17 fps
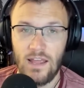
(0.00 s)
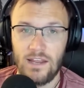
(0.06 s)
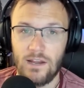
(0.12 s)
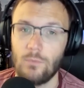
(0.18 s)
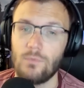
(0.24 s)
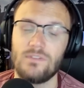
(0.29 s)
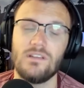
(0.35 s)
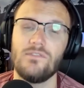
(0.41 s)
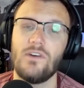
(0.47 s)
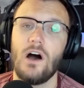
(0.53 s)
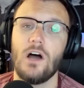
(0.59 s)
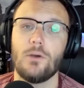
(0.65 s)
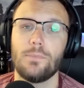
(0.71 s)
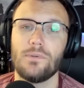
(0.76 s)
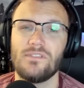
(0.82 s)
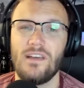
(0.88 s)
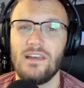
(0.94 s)
can receive
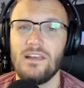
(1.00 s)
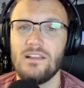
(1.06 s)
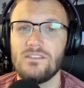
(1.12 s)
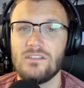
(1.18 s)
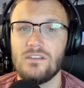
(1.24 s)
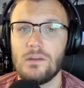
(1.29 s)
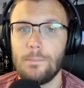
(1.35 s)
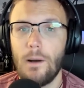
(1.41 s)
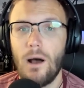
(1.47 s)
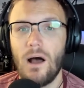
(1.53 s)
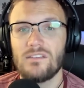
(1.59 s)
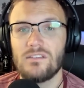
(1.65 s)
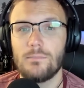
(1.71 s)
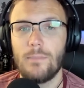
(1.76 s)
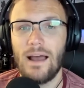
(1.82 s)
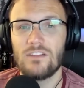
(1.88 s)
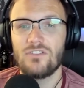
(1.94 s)
100% instant
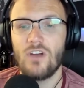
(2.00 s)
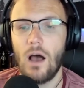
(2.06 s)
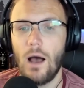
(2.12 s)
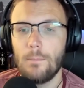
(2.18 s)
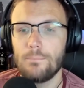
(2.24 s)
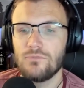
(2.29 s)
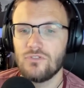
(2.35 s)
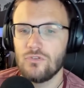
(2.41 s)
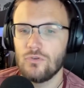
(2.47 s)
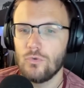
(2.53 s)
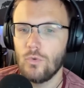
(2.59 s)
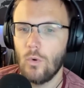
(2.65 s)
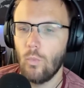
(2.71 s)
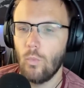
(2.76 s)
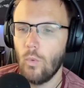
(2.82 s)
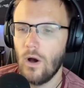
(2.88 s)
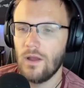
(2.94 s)
deposit match up to
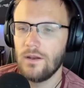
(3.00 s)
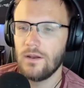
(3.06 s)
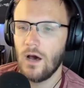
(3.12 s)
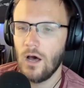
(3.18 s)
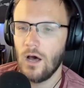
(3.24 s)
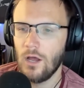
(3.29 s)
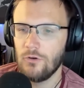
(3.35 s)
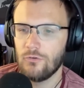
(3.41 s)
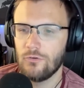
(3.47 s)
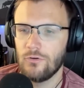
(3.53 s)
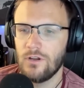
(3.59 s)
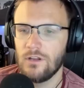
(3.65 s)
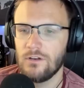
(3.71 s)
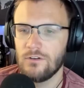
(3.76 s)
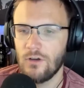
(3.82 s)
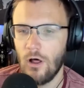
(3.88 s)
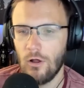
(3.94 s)

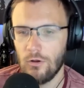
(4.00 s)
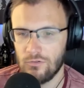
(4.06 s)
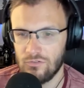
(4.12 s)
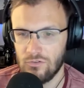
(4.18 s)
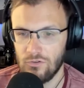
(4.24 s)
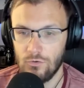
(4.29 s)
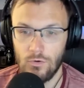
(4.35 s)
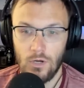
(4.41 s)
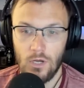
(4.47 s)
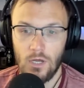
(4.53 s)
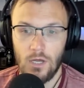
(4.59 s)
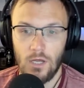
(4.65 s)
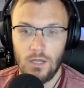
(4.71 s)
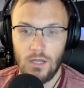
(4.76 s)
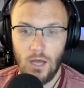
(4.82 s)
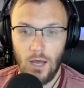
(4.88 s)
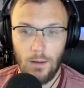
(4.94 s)
$100. So you
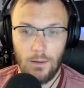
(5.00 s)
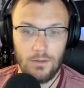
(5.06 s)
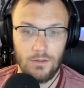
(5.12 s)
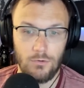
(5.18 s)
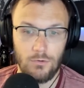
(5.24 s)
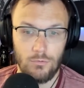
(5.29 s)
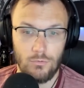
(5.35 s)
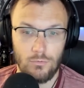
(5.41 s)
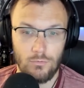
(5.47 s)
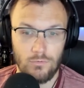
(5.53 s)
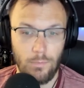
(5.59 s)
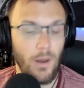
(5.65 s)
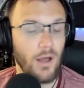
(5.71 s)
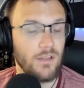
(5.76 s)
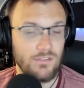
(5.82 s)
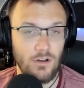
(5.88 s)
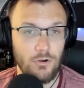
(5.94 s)
uh, you
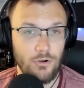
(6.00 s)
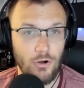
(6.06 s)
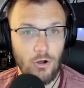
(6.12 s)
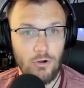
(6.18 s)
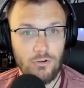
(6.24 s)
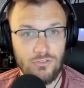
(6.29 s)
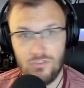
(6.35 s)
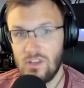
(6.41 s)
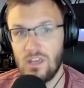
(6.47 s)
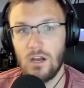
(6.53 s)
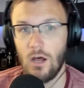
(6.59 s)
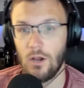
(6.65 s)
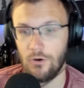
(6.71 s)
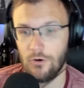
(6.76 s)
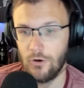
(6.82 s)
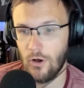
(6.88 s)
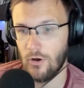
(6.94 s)
deposit $100, you get
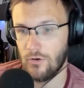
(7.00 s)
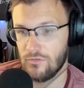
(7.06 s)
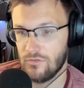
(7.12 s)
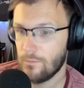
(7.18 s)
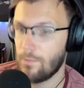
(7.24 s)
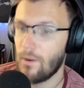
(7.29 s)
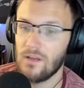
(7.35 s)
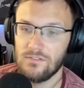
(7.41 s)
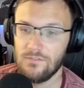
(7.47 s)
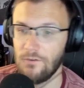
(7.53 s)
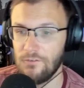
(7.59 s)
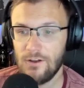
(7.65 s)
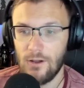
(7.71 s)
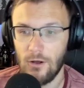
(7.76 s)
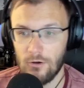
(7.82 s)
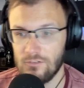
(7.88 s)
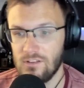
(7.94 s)
$100. You deposit
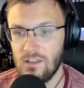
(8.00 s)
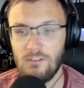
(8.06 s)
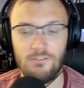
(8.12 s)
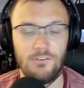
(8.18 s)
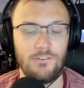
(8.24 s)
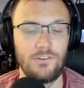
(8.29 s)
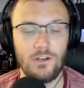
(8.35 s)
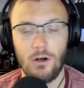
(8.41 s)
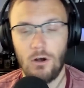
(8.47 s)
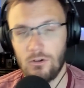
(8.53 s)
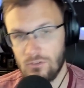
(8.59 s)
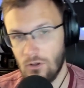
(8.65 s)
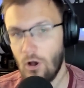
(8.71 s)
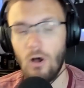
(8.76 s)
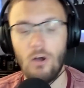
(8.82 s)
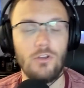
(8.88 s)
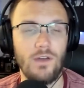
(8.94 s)
$50, you get $50.
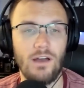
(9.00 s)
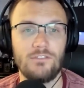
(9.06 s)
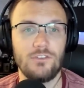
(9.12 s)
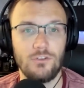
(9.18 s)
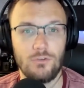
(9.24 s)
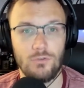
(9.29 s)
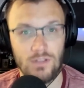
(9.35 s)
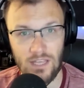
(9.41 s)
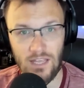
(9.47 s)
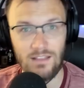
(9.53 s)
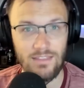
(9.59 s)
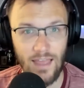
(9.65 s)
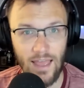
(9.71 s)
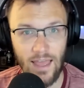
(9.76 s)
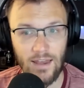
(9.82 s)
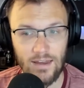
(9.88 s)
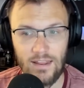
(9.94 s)
All you have to do to get
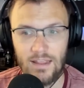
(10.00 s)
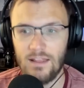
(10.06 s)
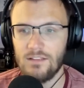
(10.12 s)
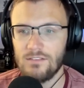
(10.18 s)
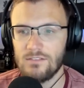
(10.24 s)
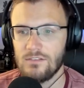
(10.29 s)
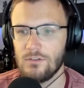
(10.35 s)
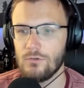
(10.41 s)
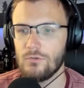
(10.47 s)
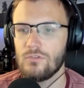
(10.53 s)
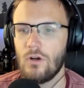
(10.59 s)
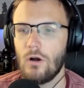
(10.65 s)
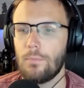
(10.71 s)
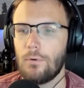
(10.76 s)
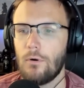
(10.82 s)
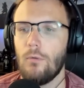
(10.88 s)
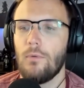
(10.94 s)
that is use
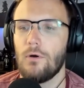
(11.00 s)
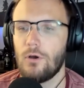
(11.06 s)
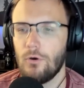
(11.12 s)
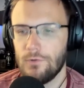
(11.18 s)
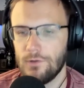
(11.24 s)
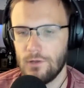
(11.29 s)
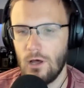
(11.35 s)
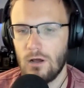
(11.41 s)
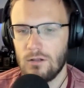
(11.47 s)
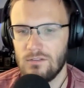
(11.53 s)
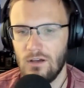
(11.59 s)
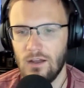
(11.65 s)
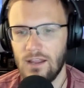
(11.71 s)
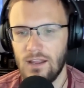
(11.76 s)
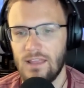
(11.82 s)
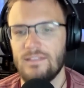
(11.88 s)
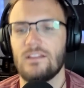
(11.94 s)
our promo code locked
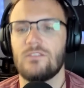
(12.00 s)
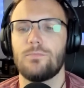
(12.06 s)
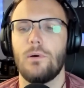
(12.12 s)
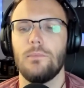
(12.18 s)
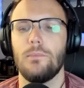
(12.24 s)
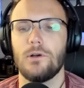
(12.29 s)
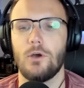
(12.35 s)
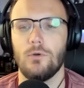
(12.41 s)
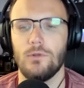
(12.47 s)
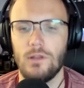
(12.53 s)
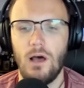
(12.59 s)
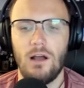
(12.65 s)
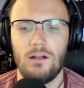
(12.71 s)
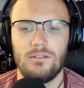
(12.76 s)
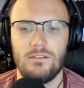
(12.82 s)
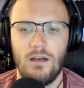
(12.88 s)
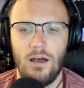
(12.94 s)
on. Again, that's promo code
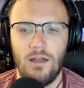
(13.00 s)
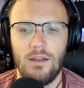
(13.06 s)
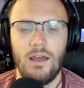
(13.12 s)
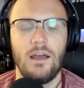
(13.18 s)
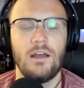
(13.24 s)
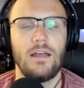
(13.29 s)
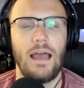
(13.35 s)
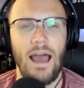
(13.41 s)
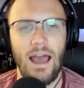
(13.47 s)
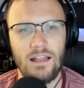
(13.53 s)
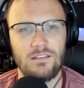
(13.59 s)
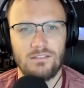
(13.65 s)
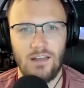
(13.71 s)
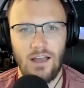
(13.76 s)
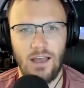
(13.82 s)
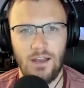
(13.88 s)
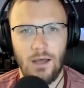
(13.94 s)
locked on at
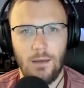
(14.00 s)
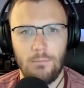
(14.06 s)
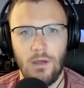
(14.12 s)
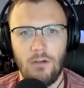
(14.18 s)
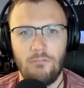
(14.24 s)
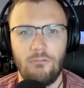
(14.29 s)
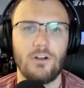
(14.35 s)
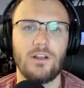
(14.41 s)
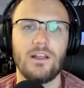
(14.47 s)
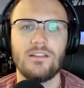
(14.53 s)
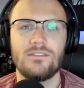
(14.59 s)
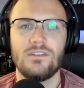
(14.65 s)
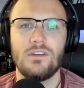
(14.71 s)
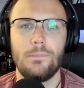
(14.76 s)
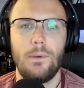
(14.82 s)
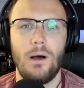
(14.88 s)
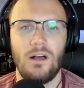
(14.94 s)
sign up for an
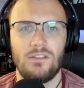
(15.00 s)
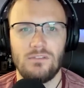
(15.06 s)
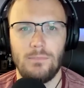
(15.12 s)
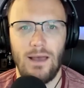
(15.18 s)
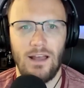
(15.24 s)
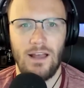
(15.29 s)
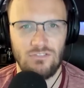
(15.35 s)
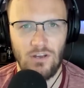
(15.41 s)
instant deposit match